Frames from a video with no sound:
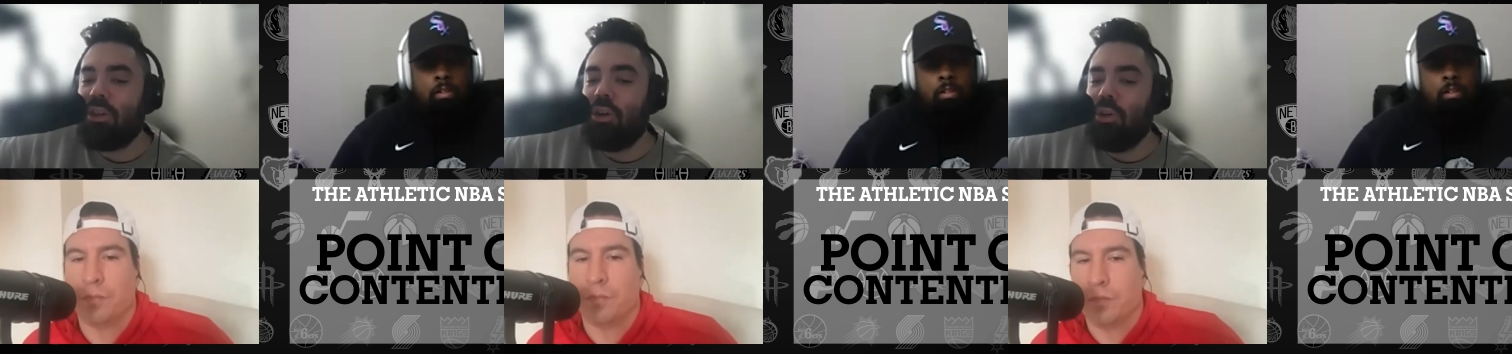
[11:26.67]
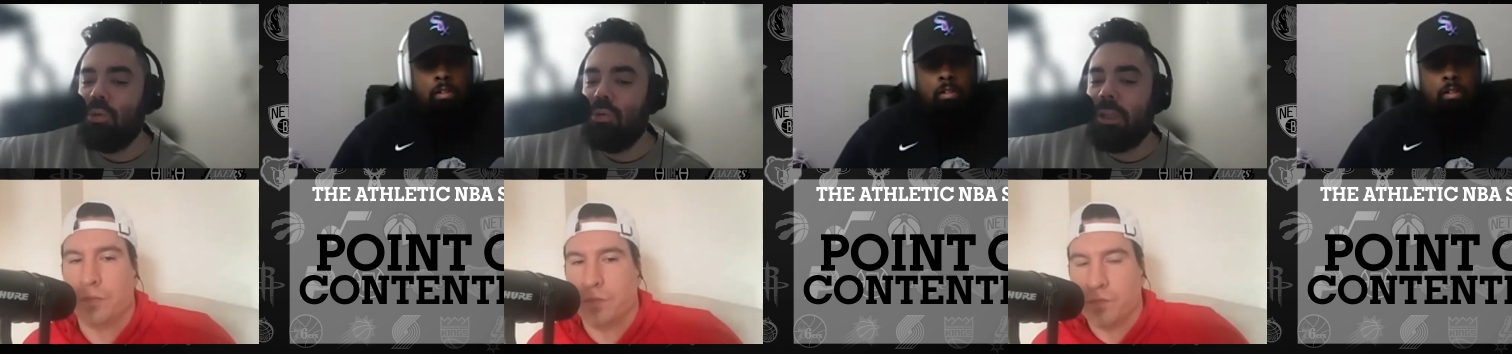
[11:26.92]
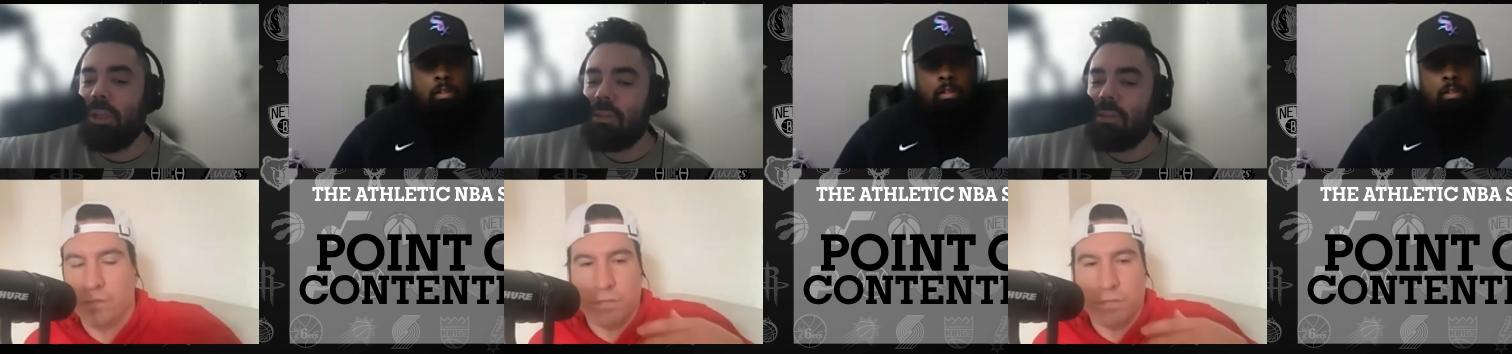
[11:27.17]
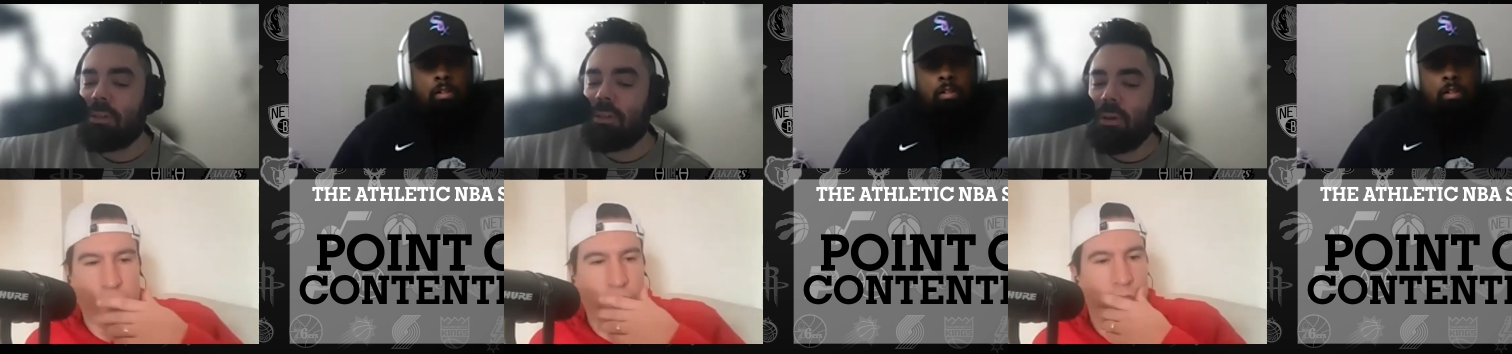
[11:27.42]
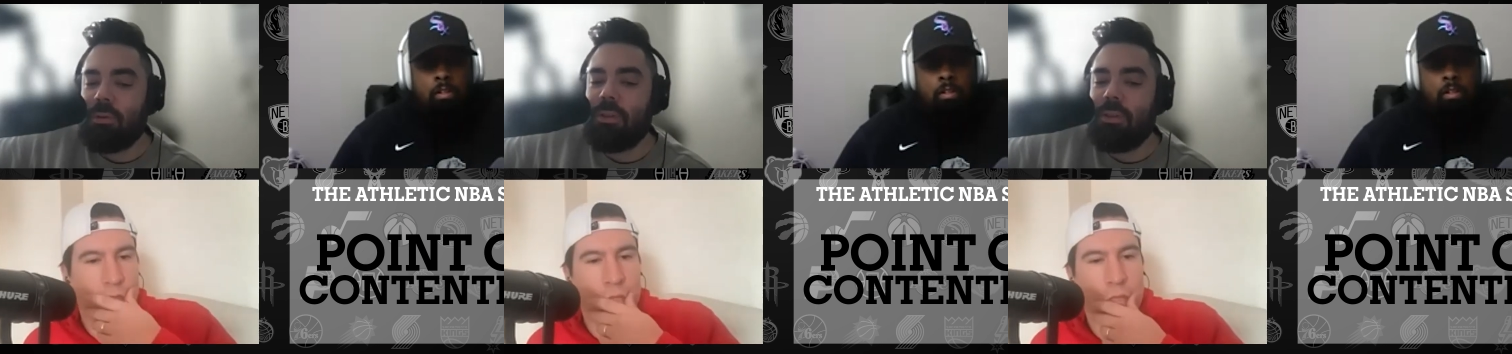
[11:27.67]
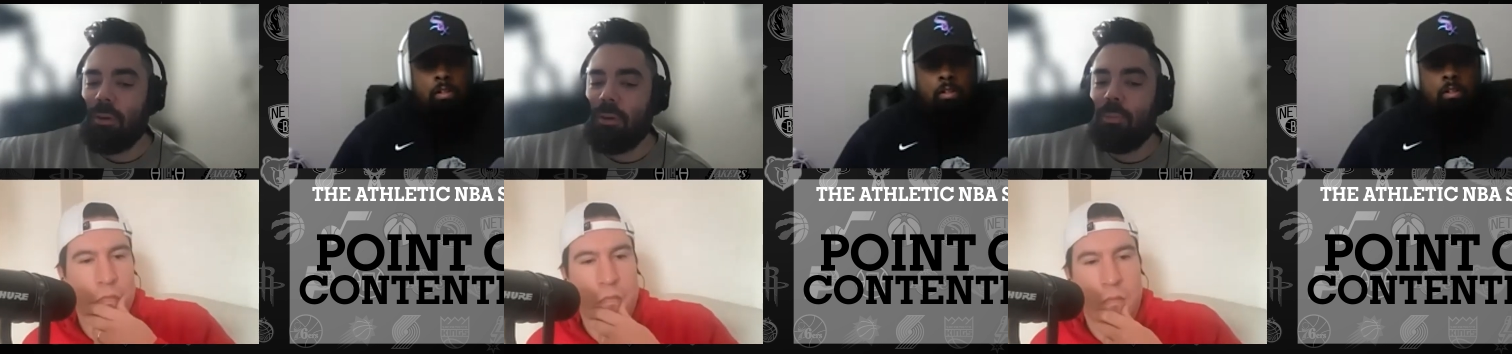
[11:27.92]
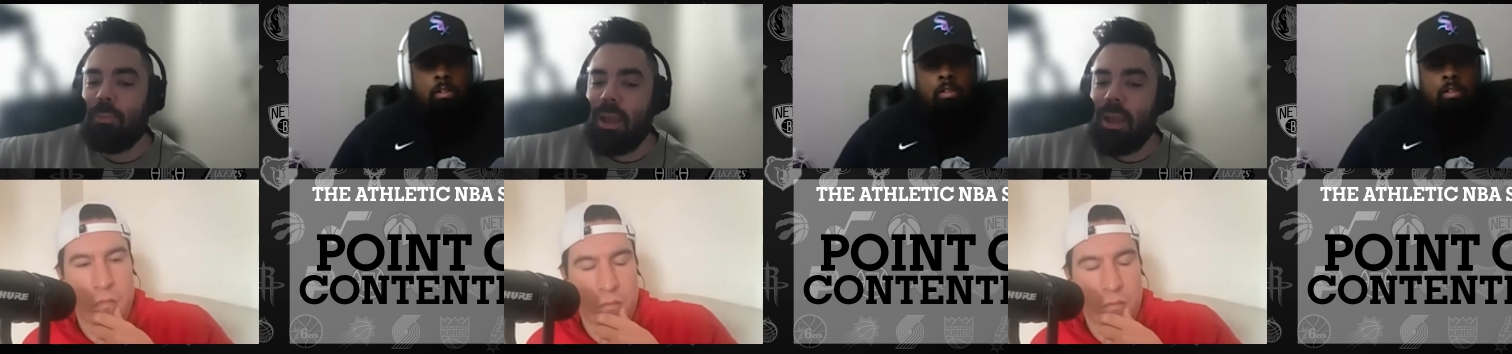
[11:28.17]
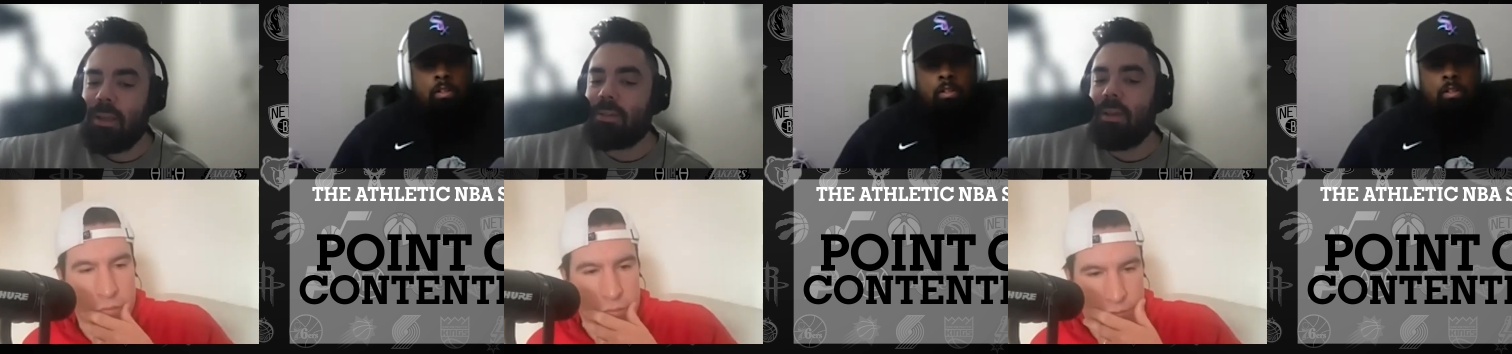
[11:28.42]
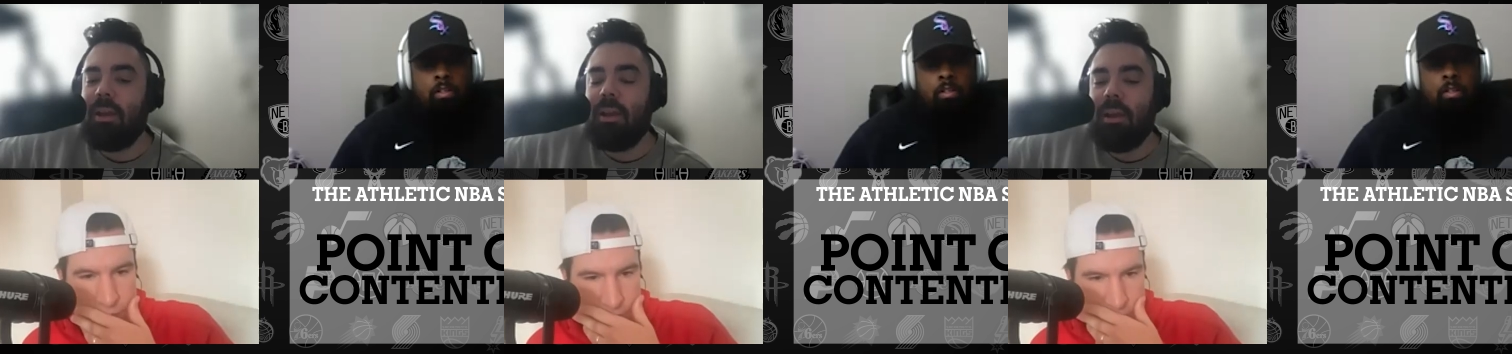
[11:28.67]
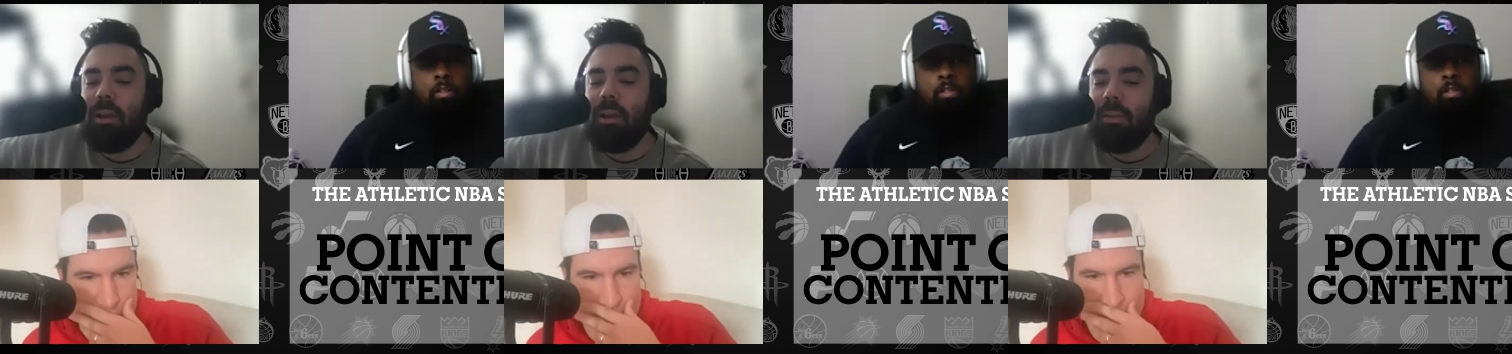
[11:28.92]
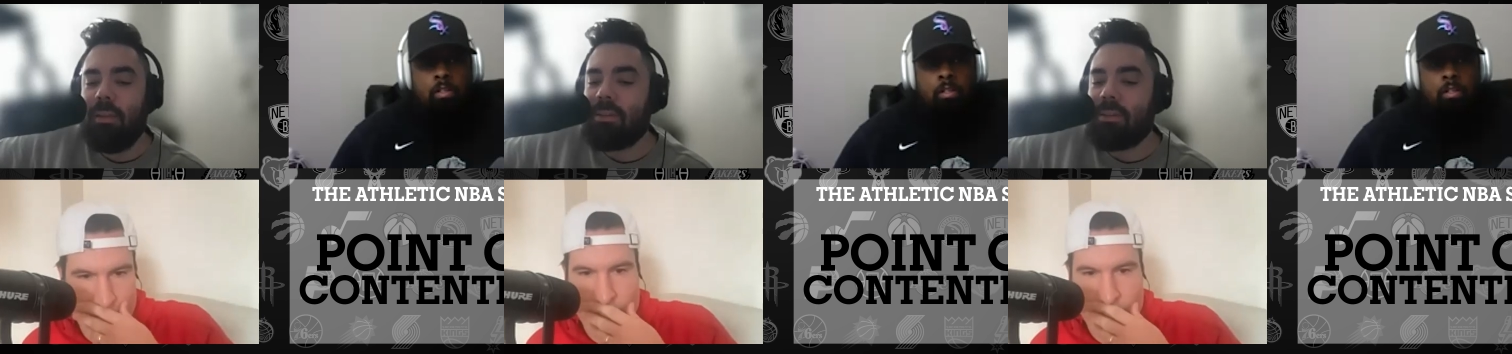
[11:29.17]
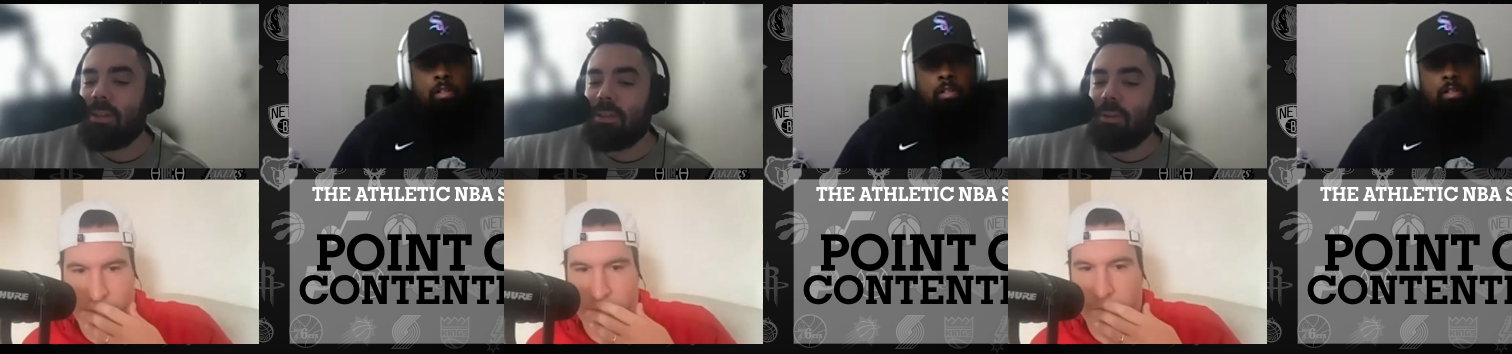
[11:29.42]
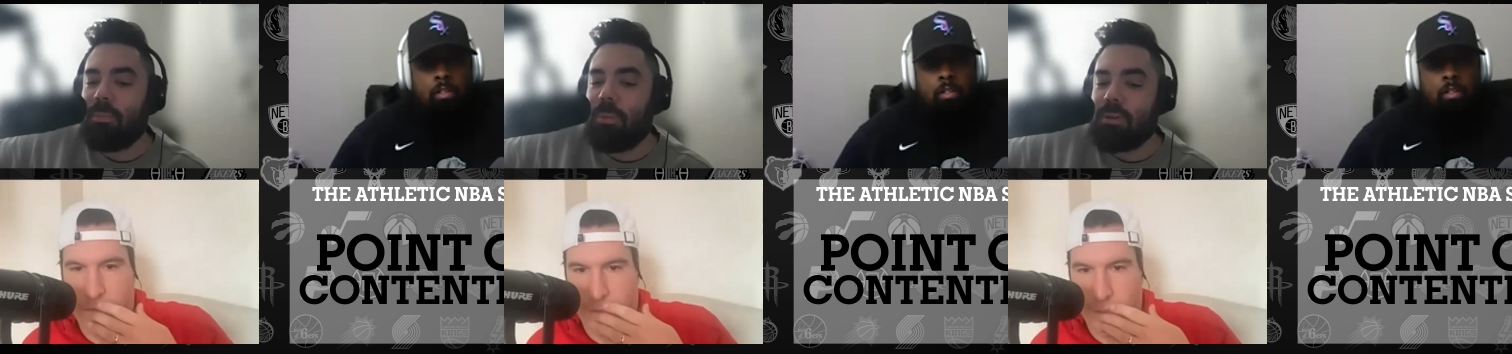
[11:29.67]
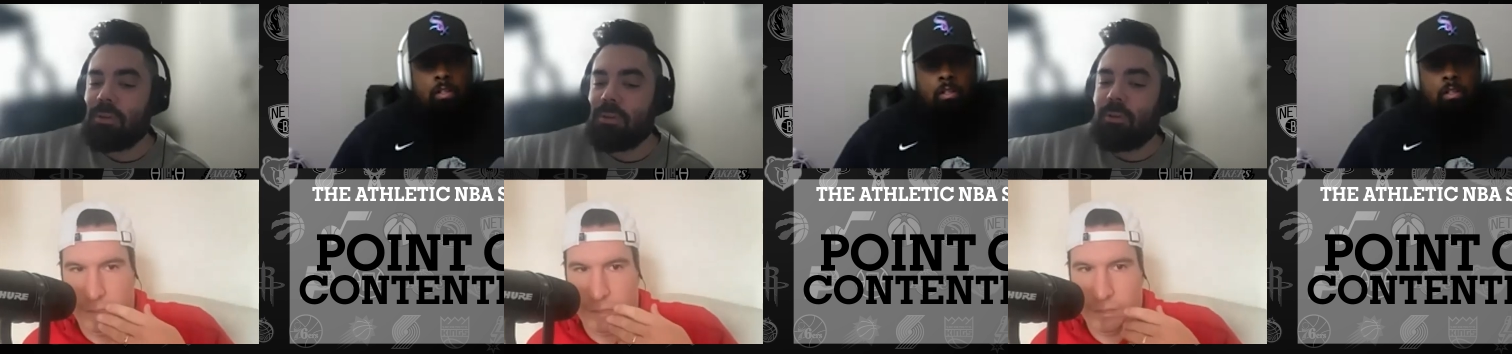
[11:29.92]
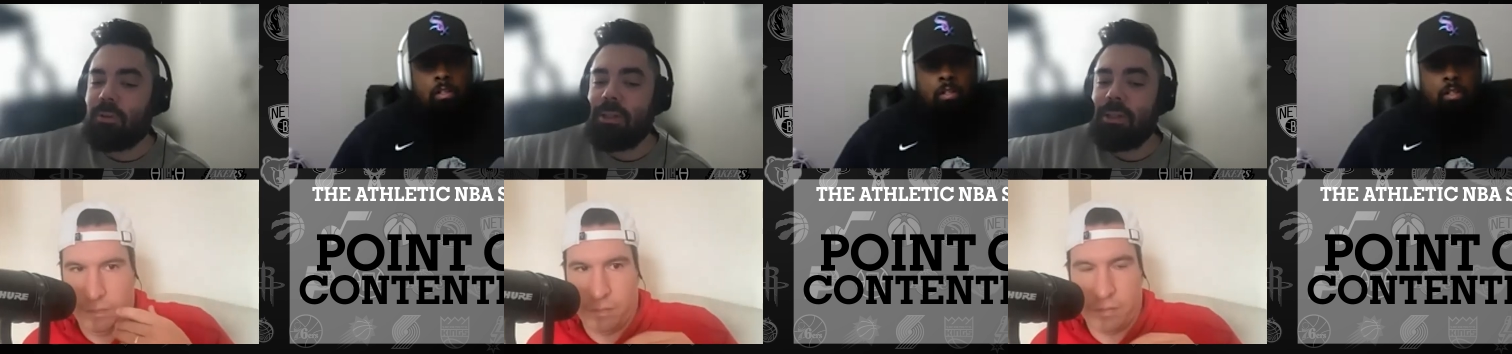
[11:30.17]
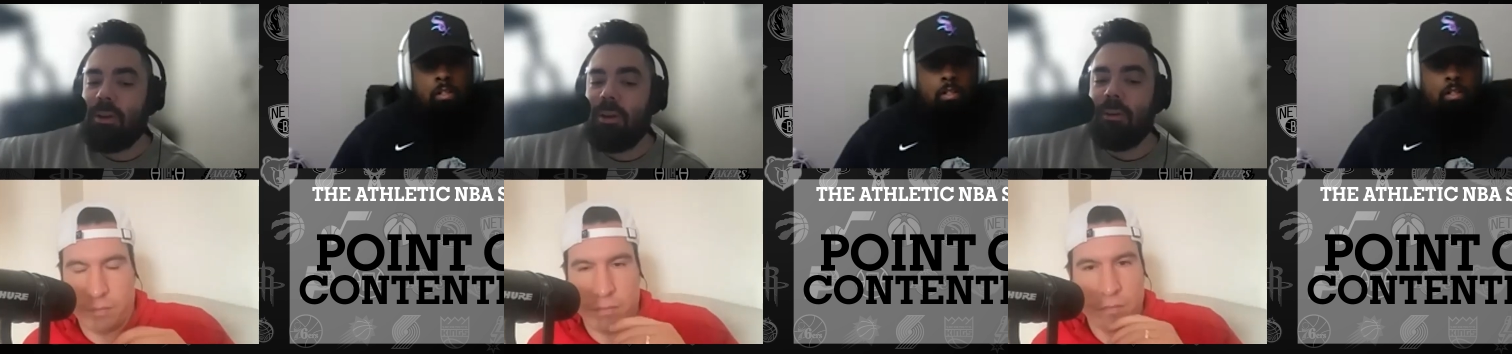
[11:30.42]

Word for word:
Speaker 1: Who leads the coach of the year race? They discuss their own personal criteria